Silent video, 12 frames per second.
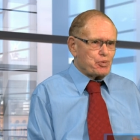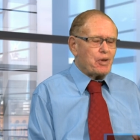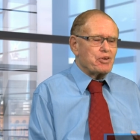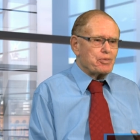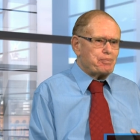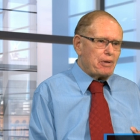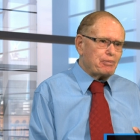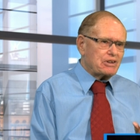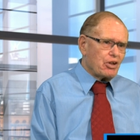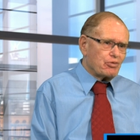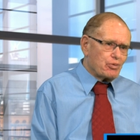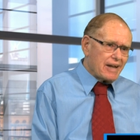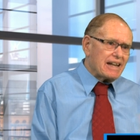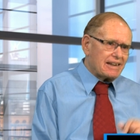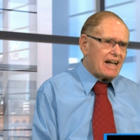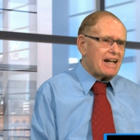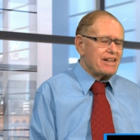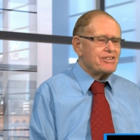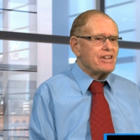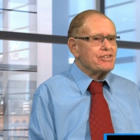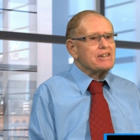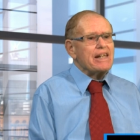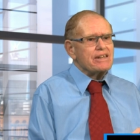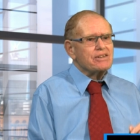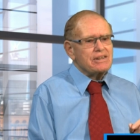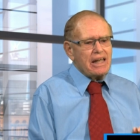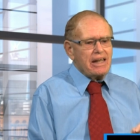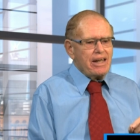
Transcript: What people don't realize is this.